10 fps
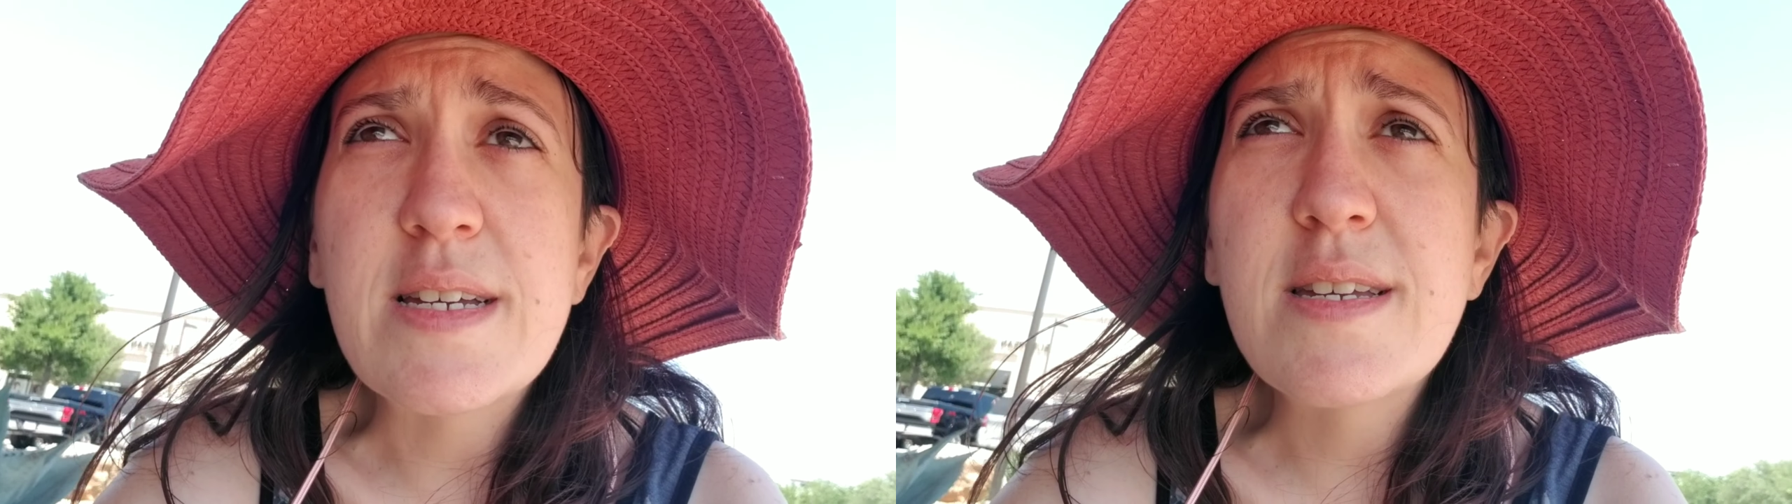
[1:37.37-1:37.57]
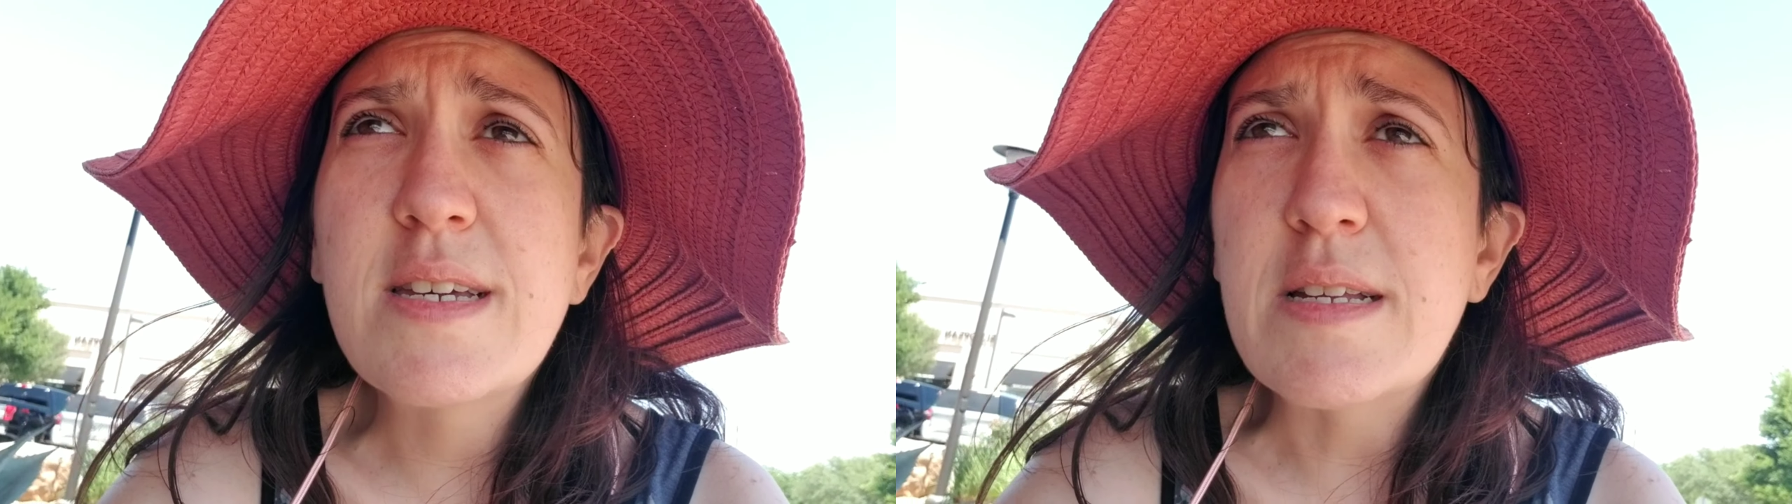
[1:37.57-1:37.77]

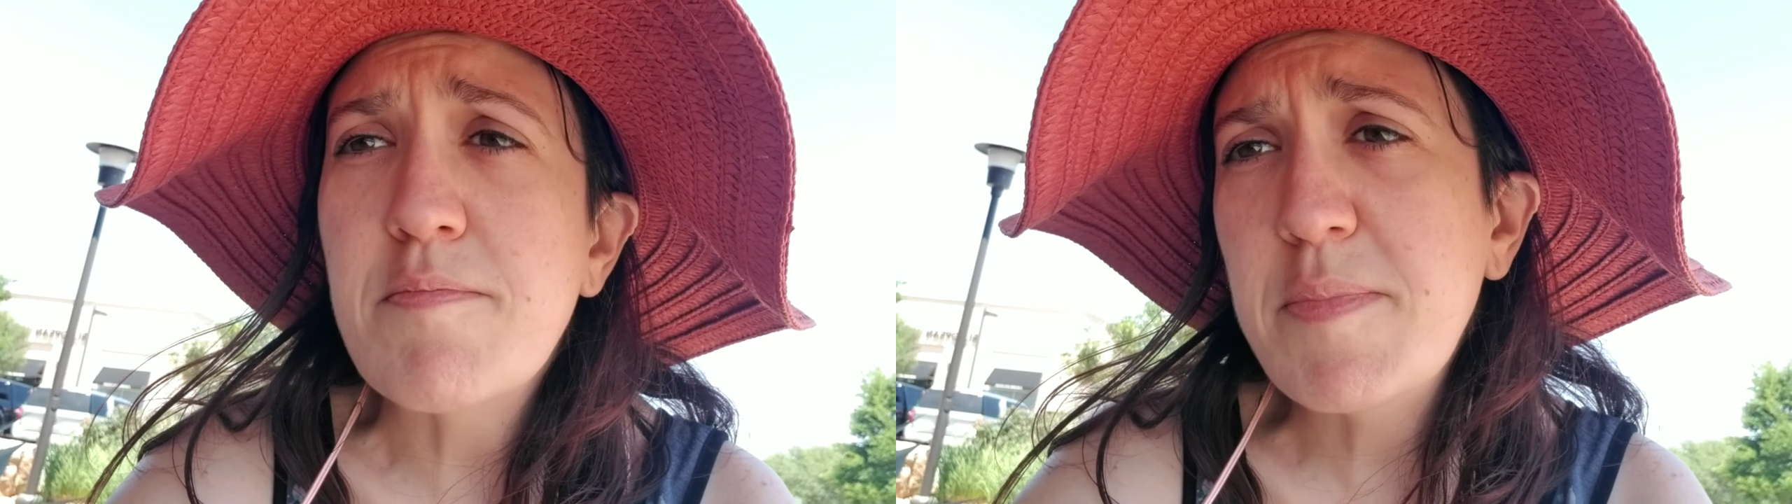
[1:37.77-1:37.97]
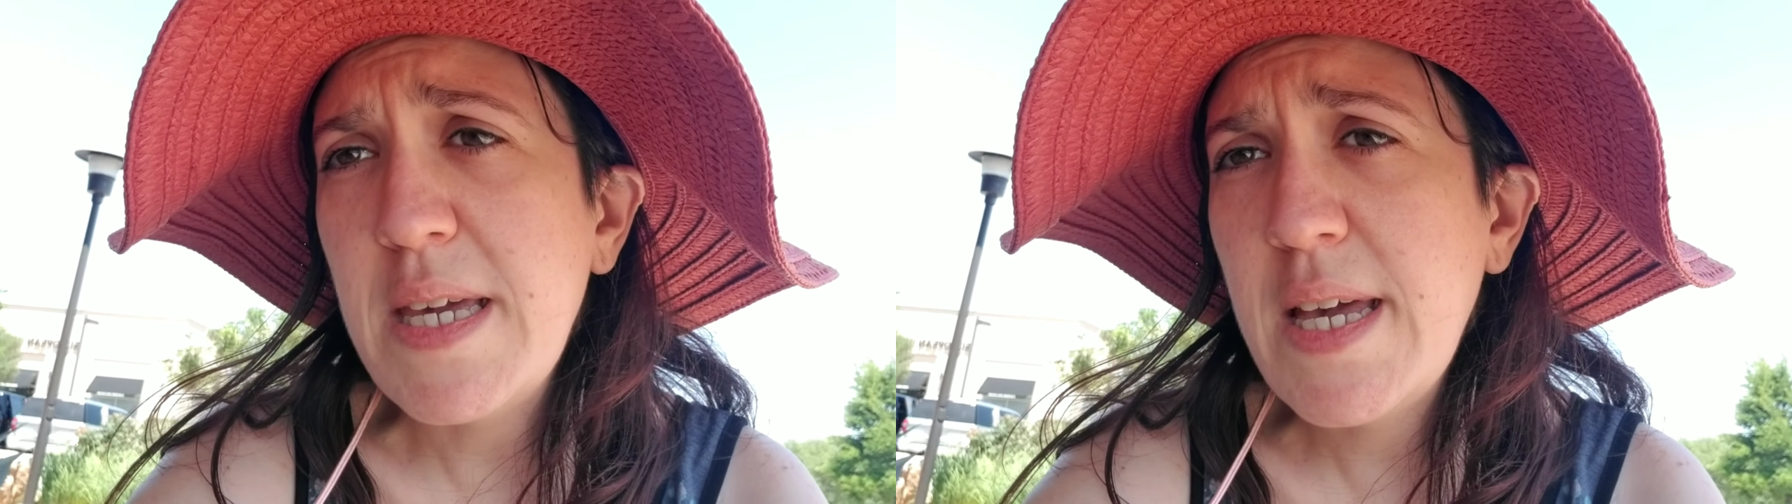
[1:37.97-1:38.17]

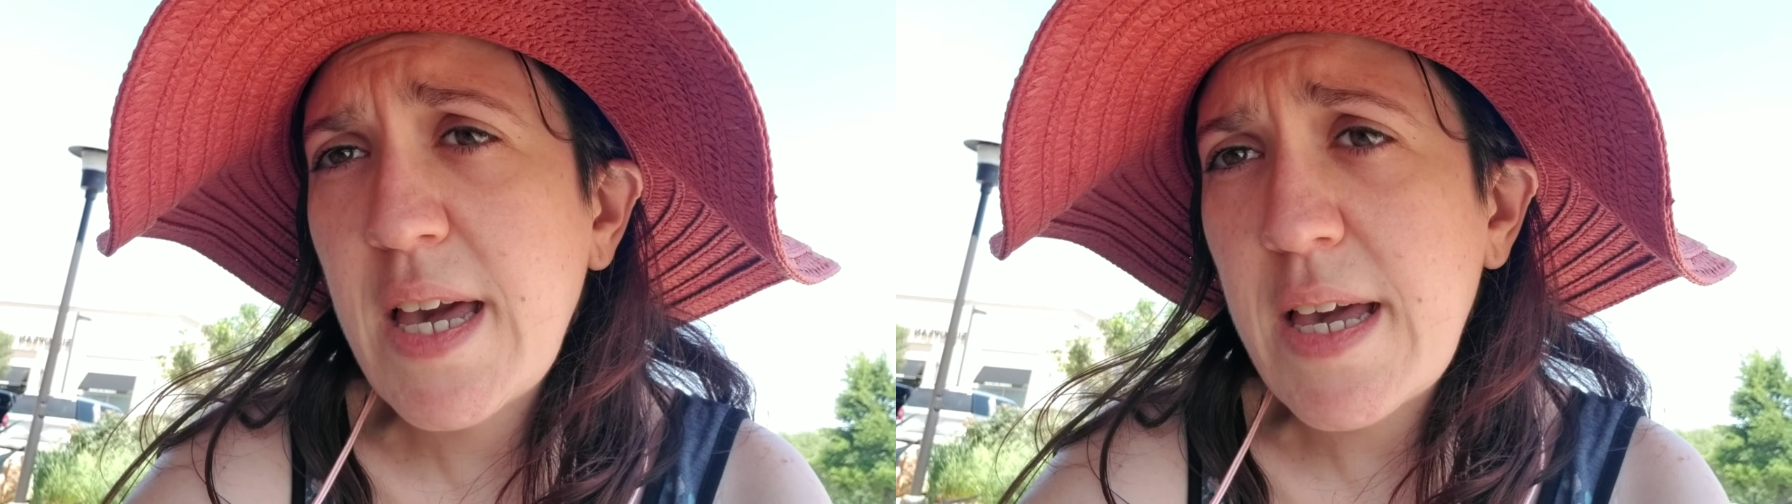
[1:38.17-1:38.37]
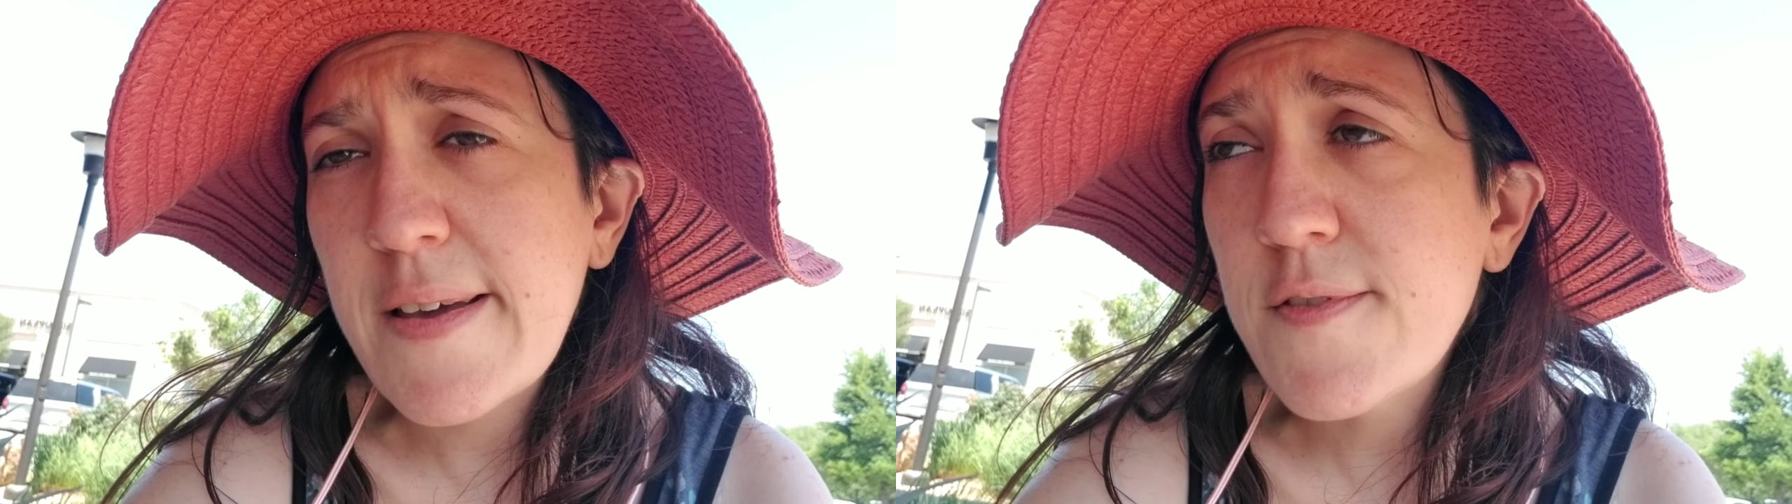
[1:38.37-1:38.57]
in Bee
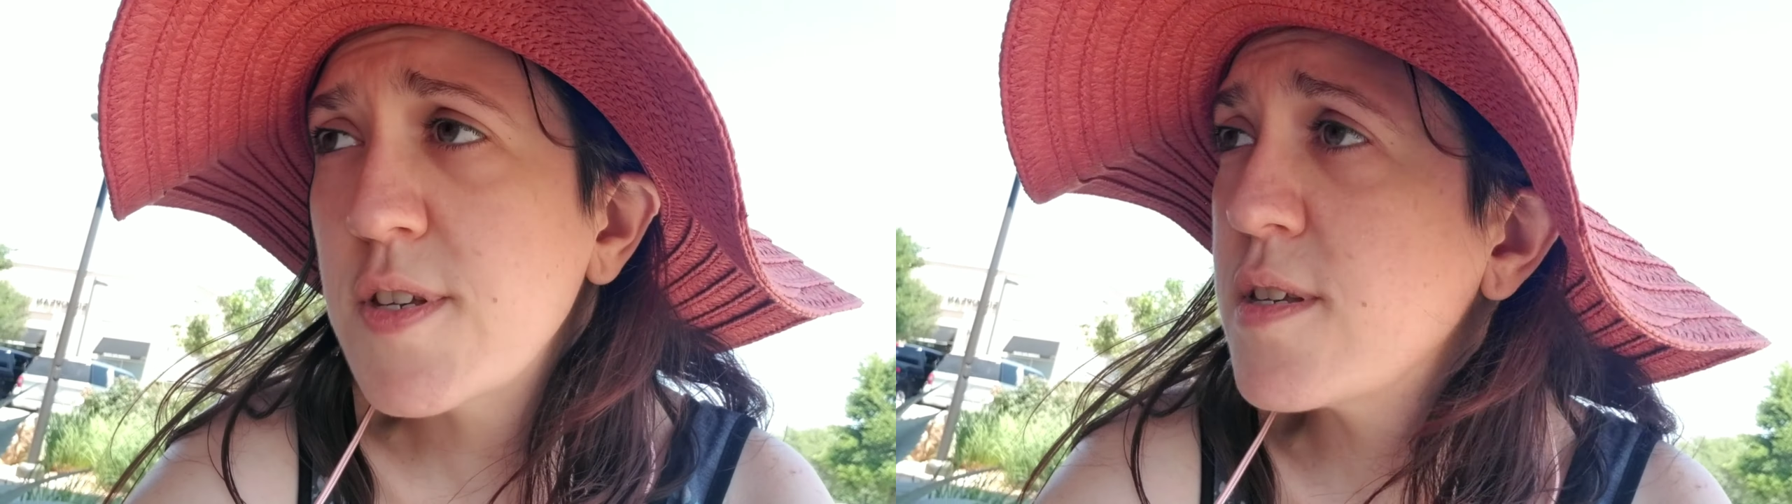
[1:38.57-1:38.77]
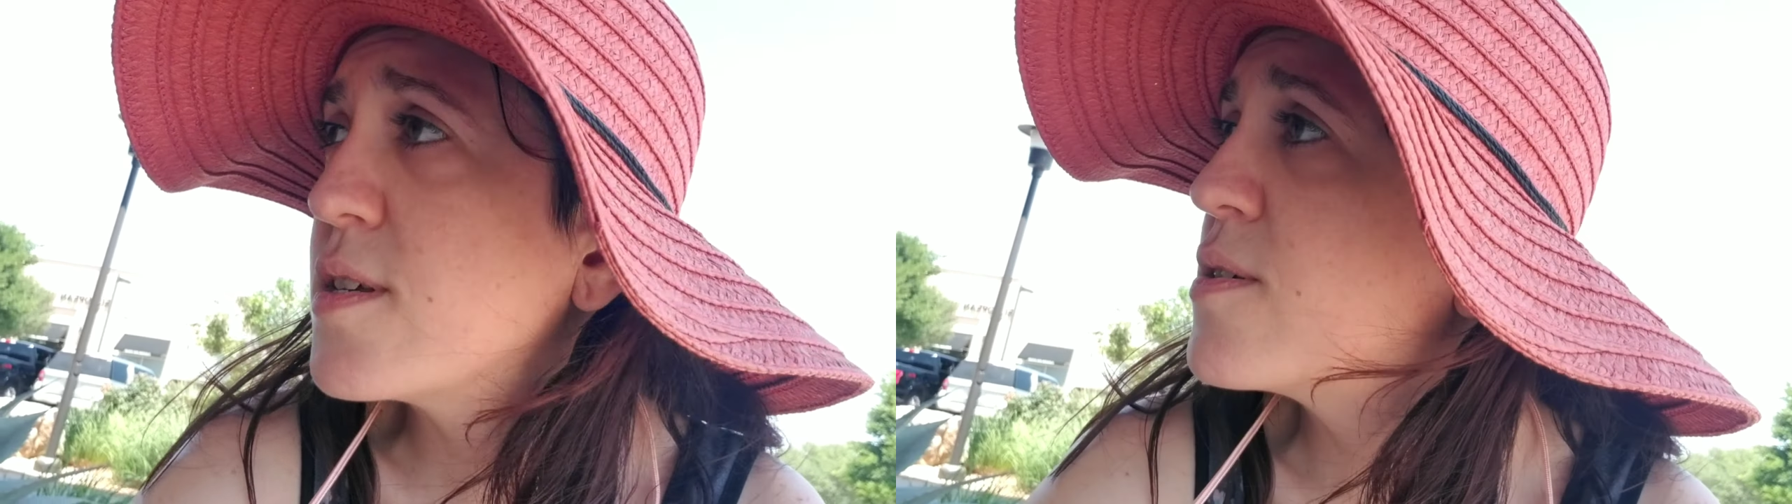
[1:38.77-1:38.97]

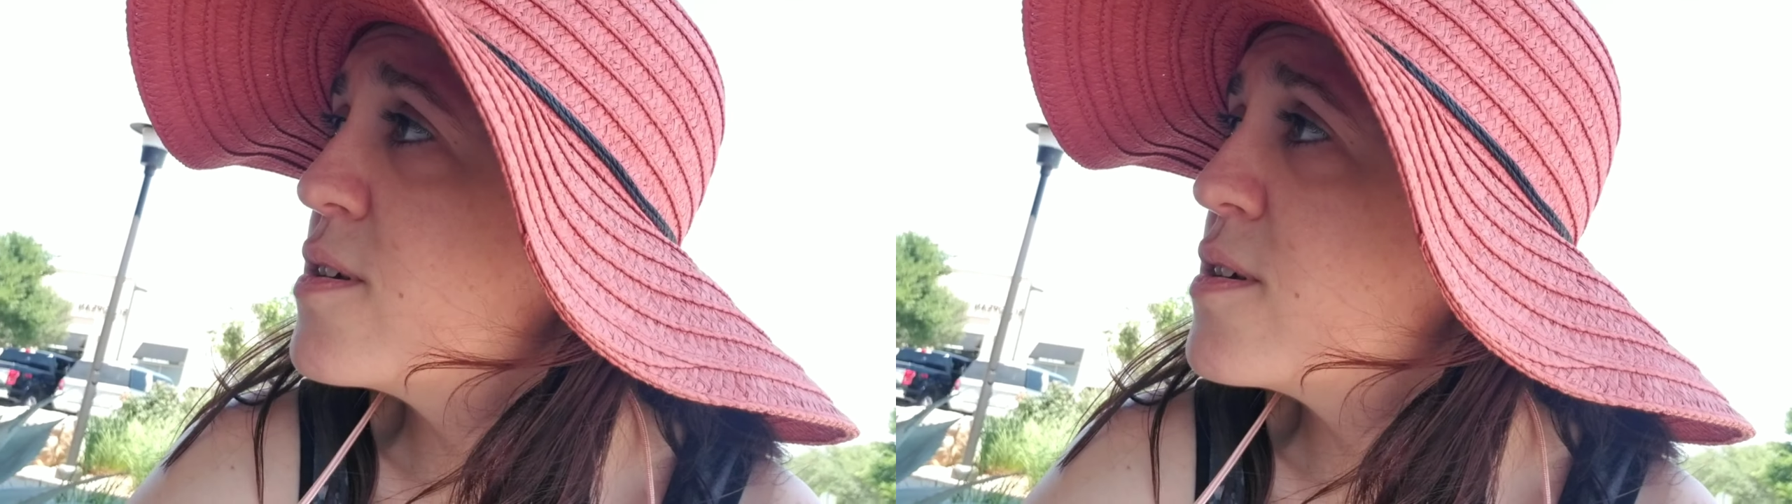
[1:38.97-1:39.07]
Caves,